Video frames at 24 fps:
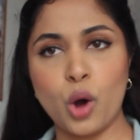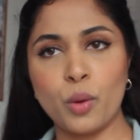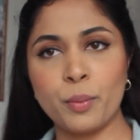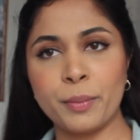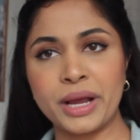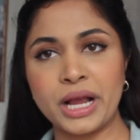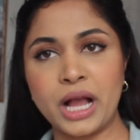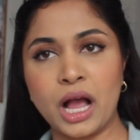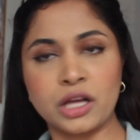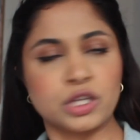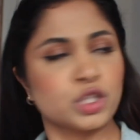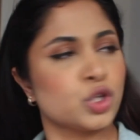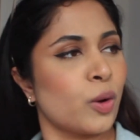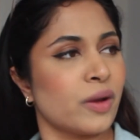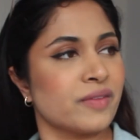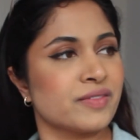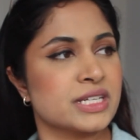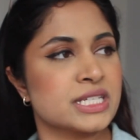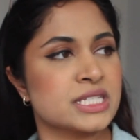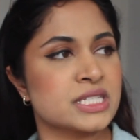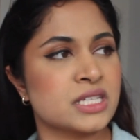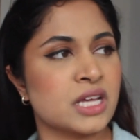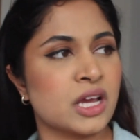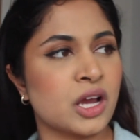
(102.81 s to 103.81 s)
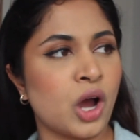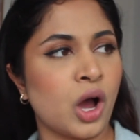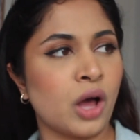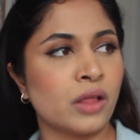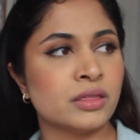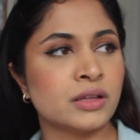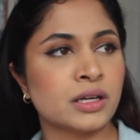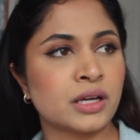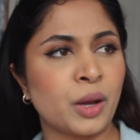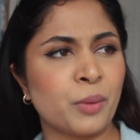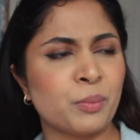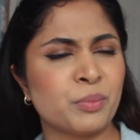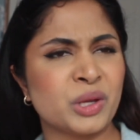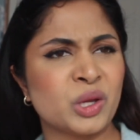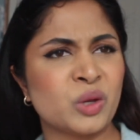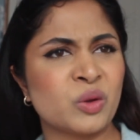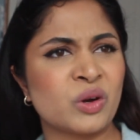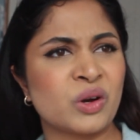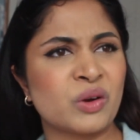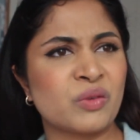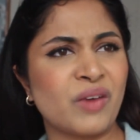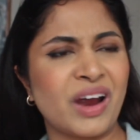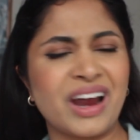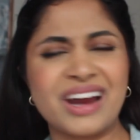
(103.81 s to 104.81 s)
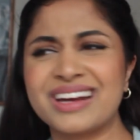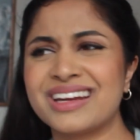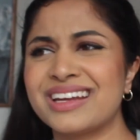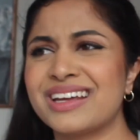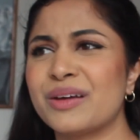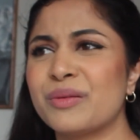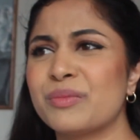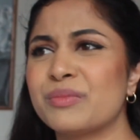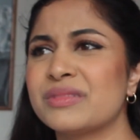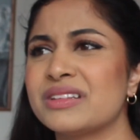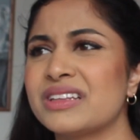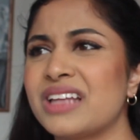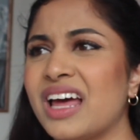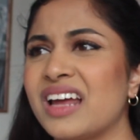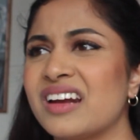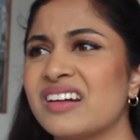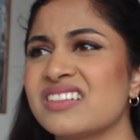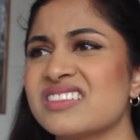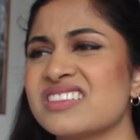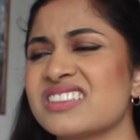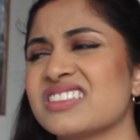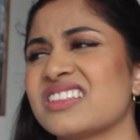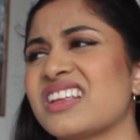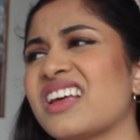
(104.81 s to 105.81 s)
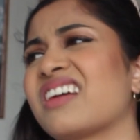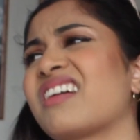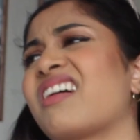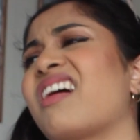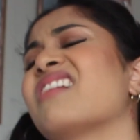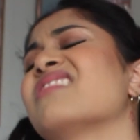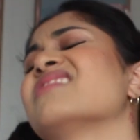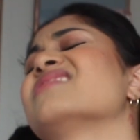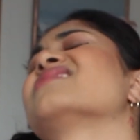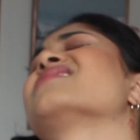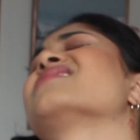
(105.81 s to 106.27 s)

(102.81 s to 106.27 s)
oh my god, do I have to sit on the computer and write him letters like I